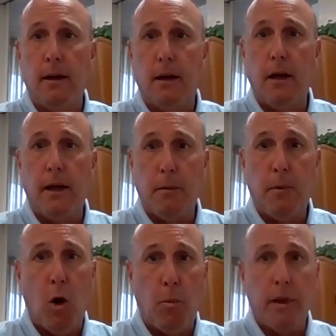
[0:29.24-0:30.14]
And I'm
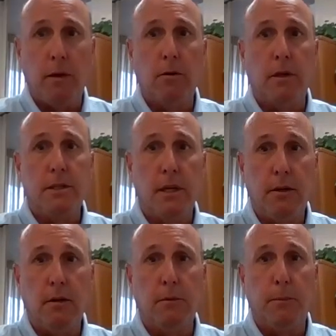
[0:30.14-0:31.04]
hoping you'll
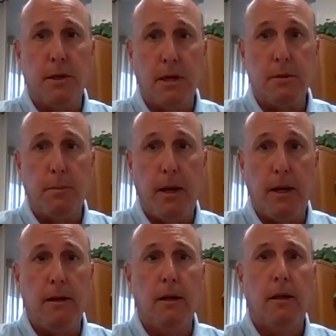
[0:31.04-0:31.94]
continue to
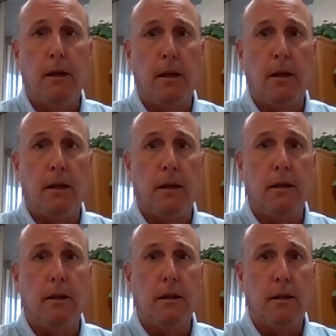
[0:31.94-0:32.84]
participate
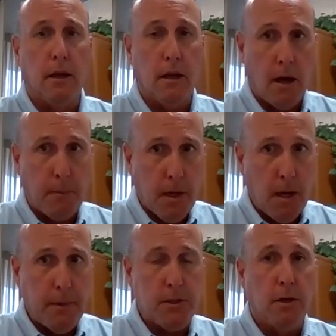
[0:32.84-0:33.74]
in the
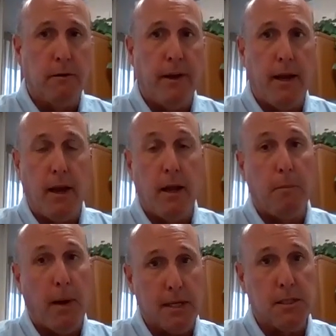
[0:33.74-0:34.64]
upcoming survey and
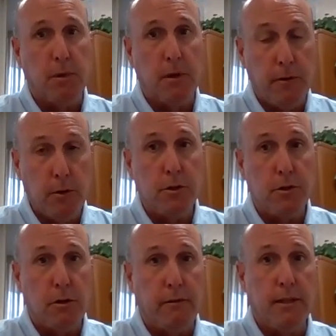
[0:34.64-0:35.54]
possibly future
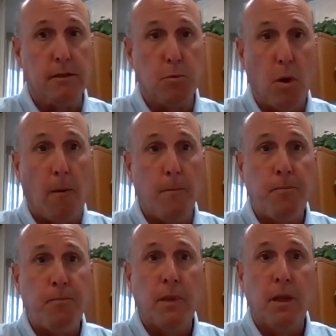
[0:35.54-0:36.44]
surveys as well.
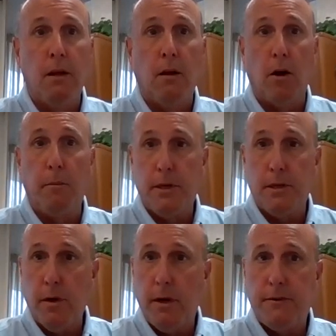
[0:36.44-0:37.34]
Our
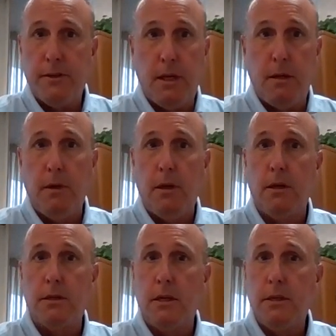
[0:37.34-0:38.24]
administrative team
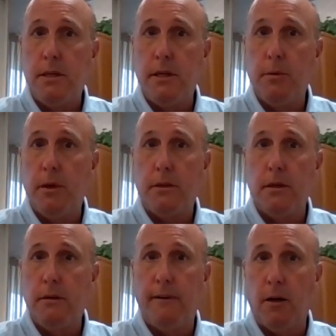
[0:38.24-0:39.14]
is continuing
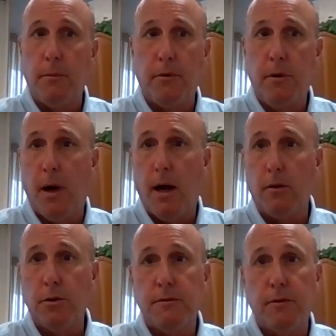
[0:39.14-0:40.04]
to develop 3
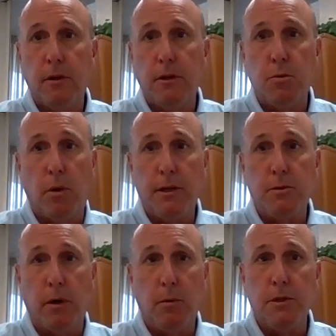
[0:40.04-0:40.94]
models for the
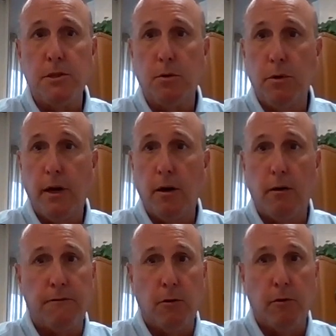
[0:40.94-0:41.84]
2021 school year:
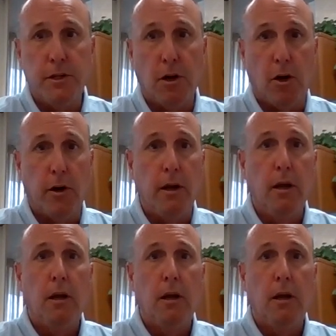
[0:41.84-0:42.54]
a full return,